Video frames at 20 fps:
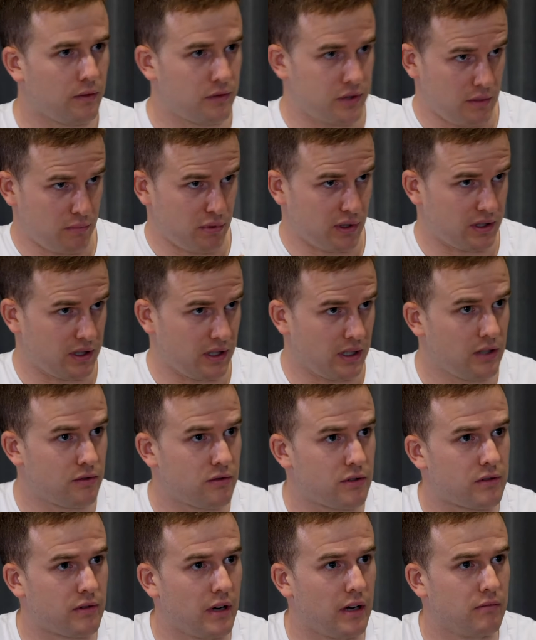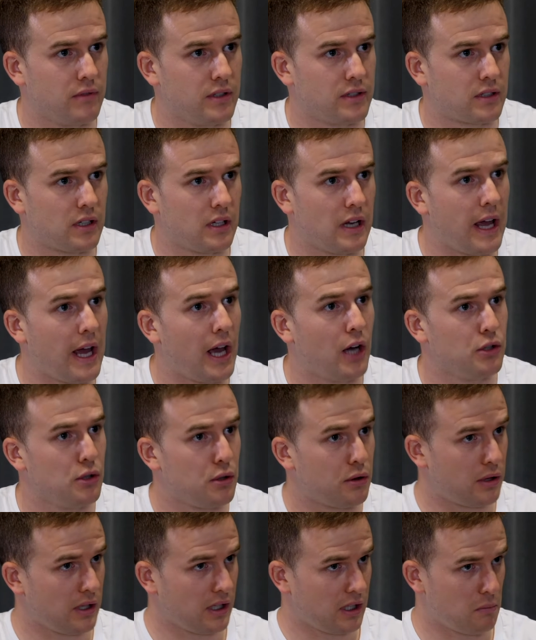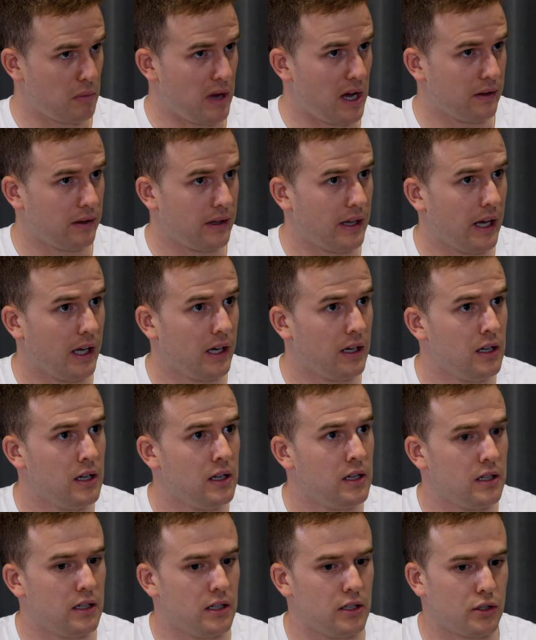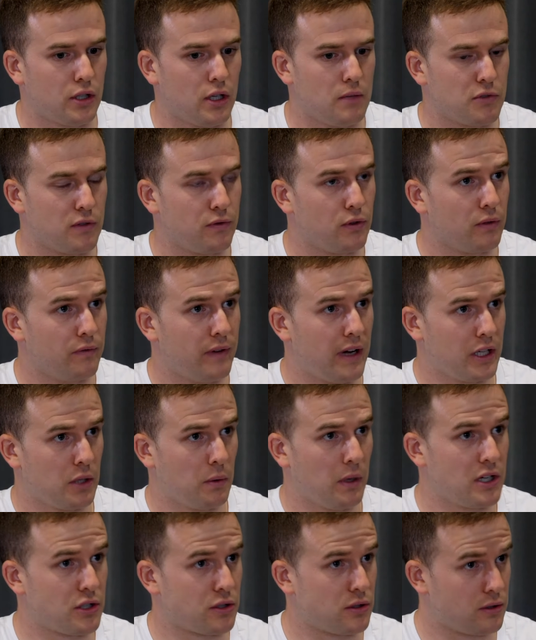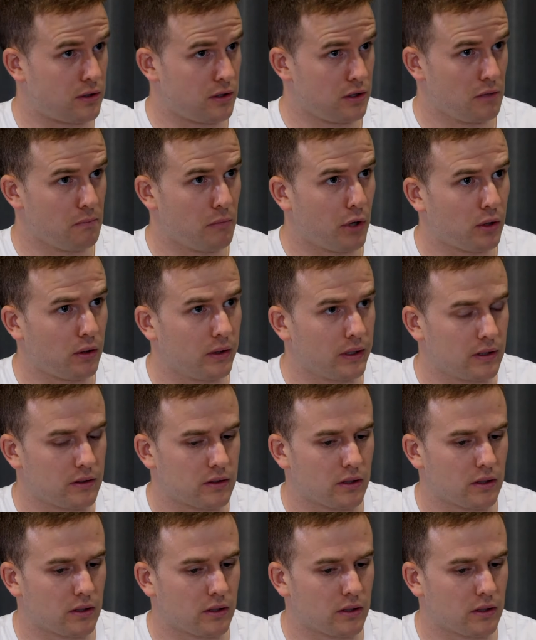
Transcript: obviously brings in interest rate risk and how you think about that in terms of your valuations and your modelling.